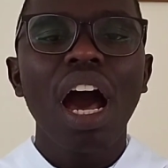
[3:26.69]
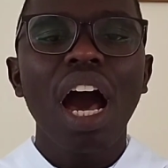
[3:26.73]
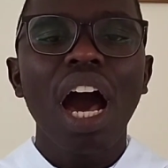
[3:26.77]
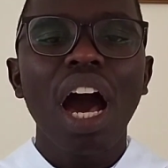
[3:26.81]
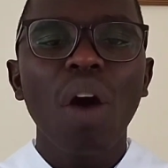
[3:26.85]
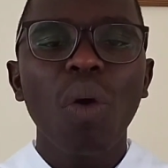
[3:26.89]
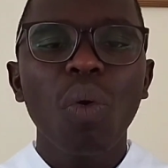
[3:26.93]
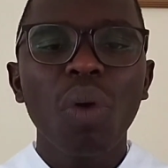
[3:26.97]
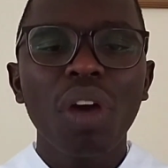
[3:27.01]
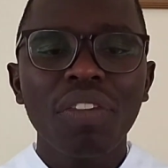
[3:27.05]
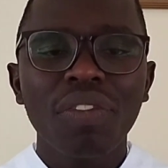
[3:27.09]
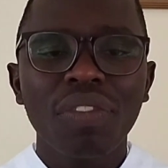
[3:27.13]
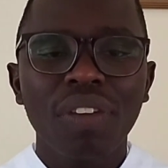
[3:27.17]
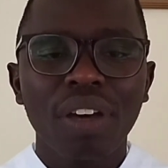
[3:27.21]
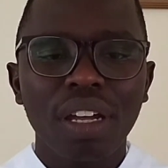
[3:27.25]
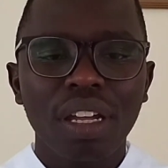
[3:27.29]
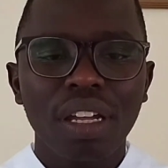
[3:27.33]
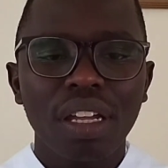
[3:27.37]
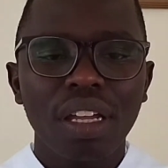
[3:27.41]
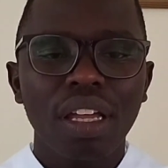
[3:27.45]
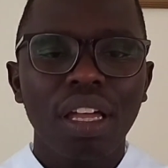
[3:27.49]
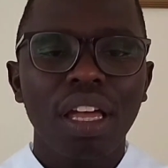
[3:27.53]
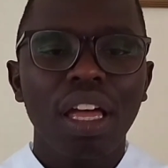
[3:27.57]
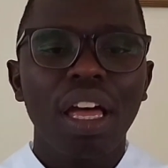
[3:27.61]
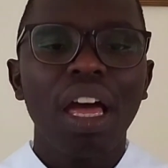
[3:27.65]

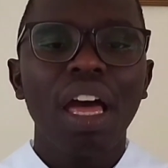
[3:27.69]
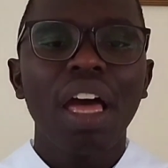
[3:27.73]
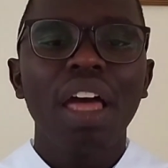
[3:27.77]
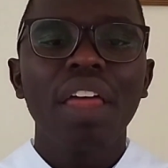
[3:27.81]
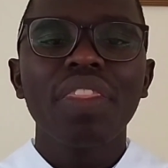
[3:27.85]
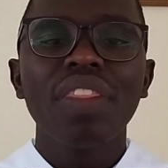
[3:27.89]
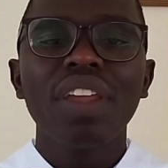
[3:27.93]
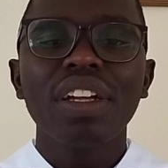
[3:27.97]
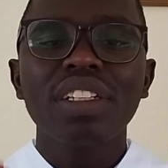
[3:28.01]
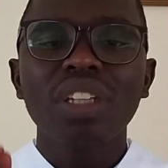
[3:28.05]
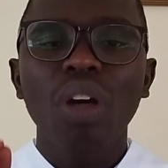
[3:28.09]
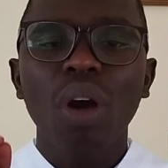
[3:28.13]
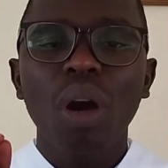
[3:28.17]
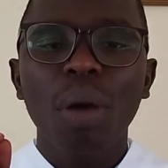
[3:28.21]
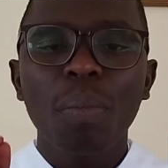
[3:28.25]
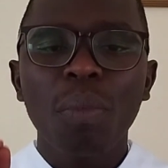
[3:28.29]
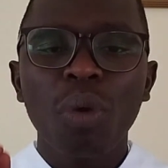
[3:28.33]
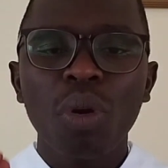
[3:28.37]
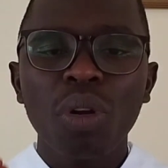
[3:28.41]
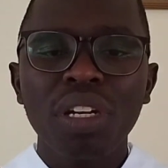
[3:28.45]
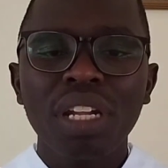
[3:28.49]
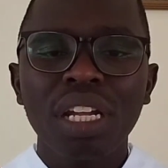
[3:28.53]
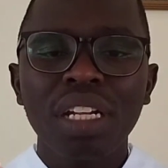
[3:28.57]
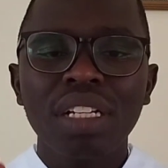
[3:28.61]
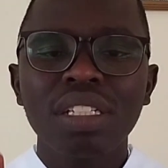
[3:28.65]
however, that our
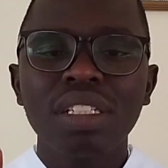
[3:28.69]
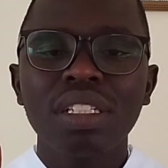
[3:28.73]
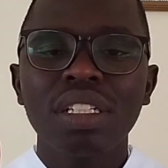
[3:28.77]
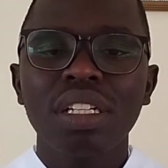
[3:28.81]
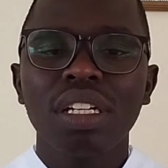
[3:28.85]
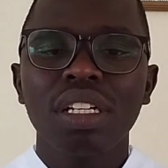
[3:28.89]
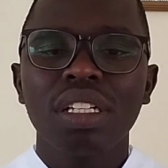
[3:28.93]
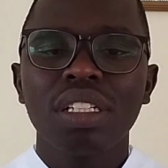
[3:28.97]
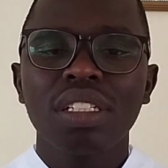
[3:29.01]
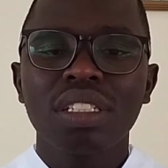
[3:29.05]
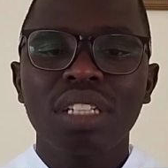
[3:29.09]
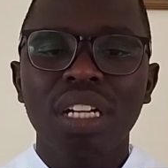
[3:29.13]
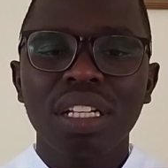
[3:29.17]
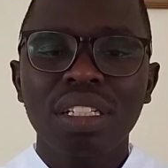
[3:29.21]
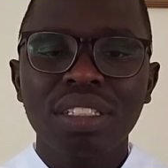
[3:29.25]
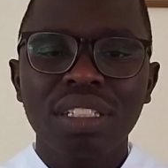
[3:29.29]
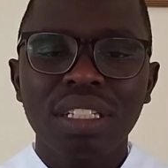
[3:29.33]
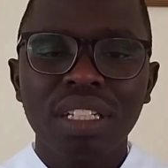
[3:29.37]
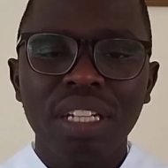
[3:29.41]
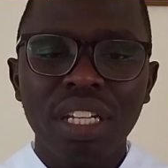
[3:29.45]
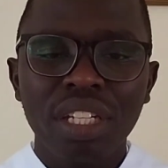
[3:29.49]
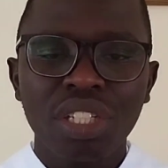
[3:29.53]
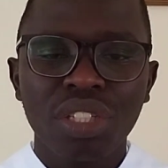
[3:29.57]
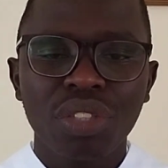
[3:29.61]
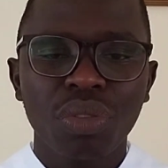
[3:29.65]
modern
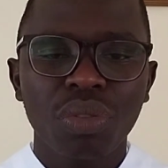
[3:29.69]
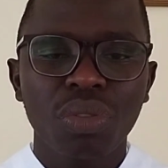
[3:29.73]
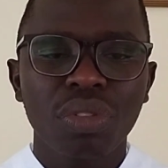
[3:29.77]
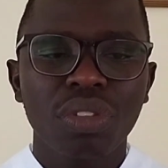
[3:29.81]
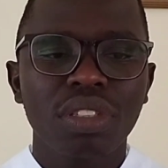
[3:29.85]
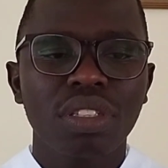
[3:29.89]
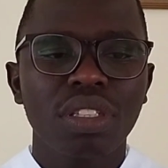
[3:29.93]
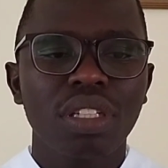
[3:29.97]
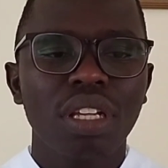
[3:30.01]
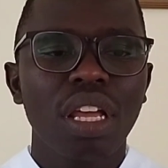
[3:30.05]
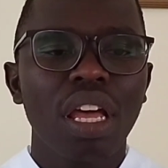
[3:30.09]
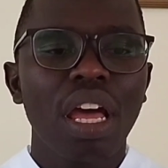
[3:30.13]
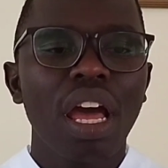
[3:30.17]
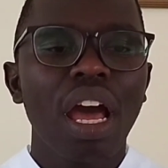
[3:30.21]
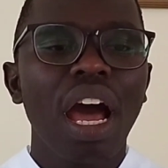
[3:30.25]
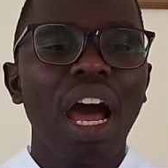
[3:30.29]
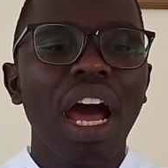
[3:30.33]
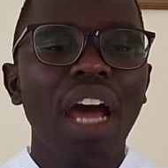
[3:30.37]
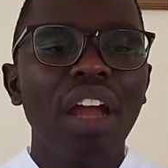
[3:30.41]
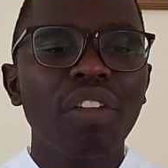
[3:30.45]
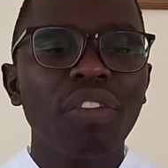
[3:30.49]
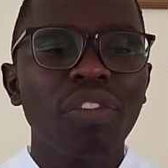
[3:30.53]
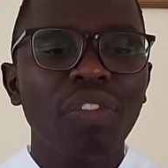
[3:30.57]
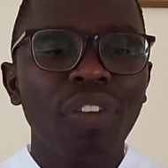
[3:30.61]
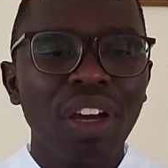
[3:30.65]
translations
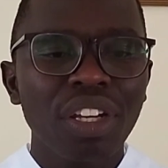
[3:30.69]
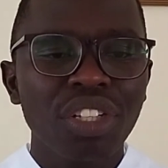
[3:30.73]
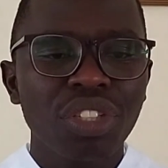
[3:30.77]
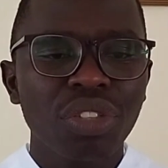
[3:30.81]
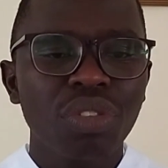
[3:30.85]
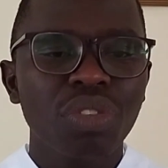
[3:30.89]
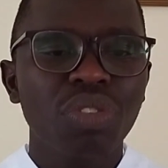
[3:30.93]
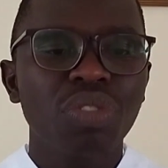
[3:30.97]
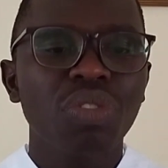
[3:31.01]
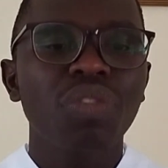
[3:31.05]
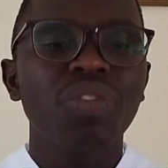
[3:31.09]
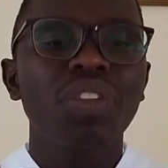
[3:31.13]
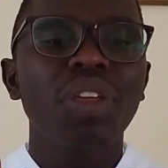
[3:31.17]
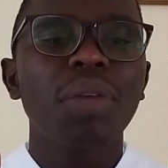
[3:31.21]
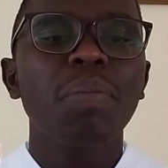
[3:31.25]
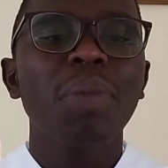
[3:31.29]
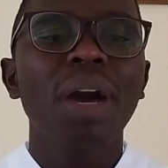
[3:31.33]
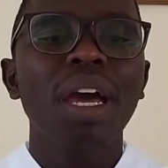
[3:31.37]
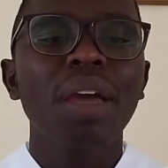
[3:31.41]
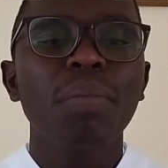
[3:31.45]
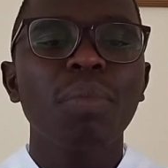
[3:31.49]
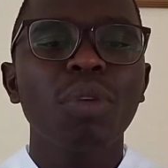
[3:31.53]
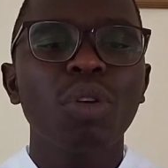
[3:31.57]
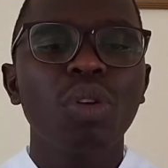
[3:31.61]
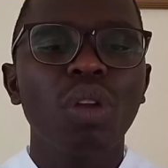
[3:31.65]
and versions of the
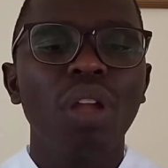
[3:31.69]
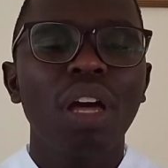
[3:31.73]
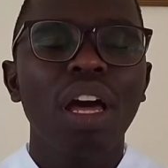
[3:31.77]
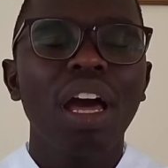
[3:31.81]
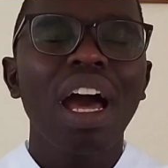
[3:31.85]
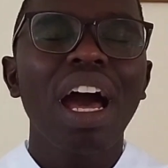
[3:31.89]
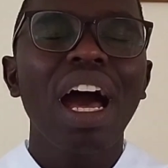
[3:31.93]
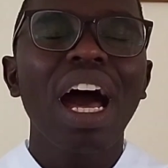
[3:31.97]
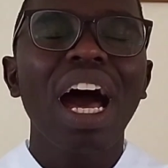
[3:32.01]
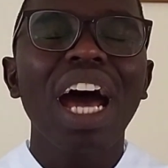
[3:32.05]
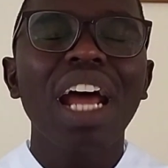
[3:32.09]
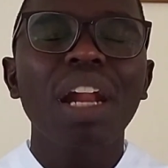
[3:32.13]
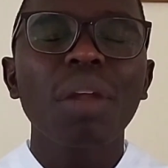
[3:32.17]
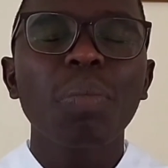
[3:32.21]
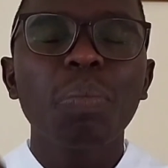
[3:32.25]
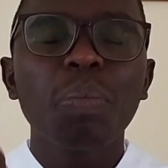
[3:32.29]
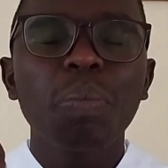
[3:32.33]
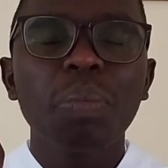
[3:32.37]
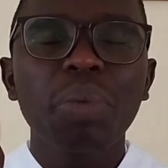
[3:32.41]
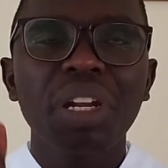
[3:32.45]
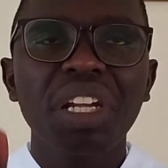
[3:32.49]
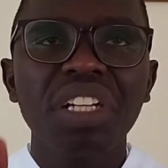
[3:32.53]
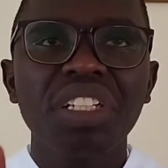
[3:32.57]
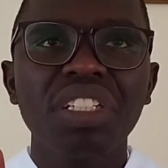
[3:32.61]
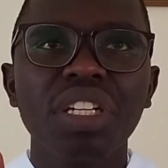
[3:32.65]
Bible are
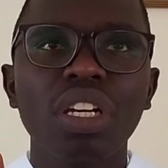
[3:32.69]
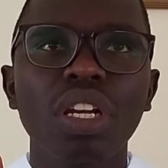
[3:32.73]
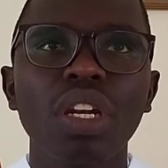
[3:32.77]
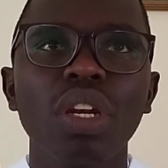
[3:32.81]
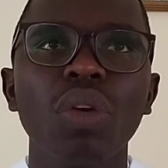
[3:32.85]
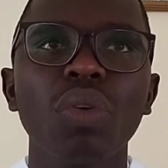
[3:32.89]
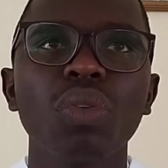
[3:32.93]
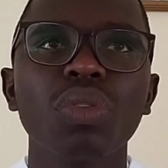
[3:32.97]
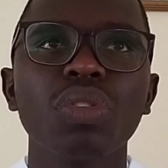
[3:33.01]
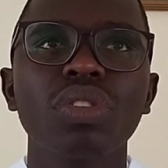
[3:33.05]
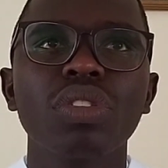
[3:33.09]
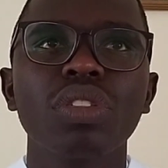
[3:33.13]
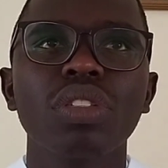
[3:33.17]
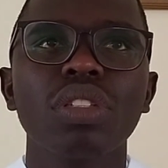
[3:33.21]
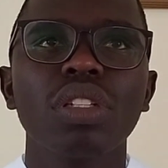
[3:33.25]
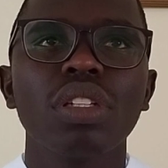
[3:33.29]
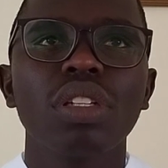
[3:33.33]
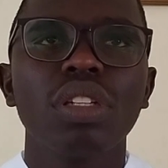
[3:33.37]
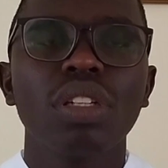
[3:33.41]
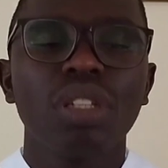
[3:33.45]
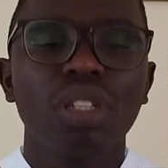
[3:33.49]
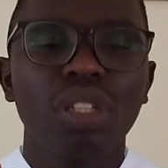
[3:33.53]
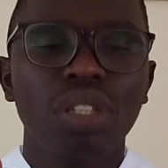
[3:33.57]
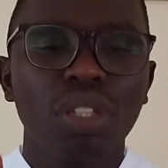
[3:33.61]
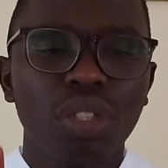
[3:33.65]
pretty close
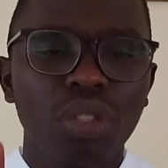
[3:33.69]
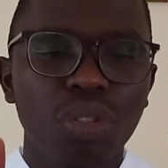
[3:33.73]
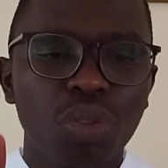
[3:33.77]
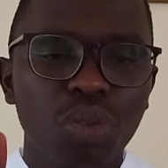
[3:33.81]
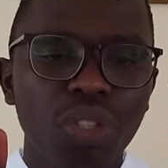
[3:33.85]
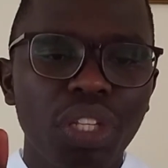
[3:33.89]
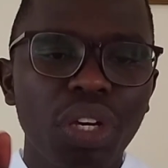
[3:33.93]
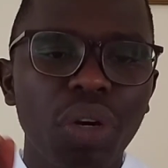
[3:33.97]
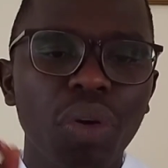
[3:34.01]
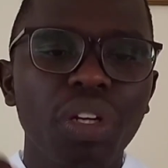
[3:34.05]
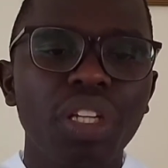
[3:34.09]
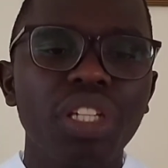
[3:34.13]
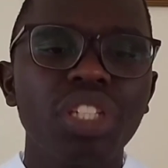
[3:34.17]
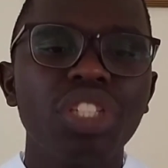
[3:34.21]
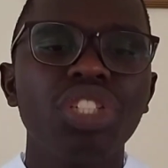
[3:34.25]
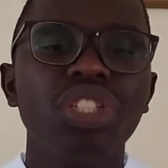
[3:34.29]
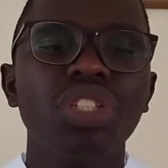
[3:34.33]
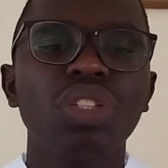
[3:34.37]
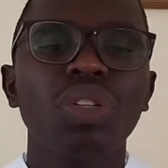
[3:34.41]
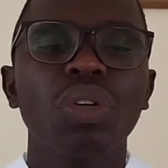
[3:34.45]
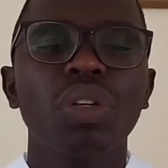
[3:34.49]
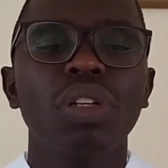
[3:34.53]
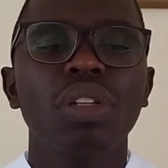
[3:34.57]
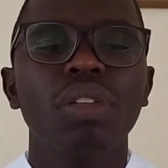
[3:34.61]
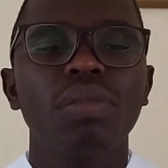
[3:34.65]
to the
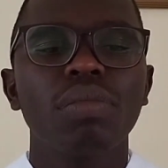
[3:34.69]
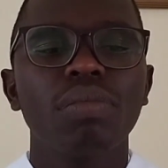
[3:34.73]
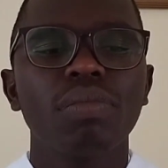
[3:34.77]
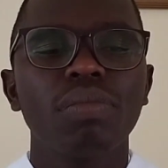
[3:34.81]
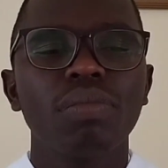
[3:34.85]
original.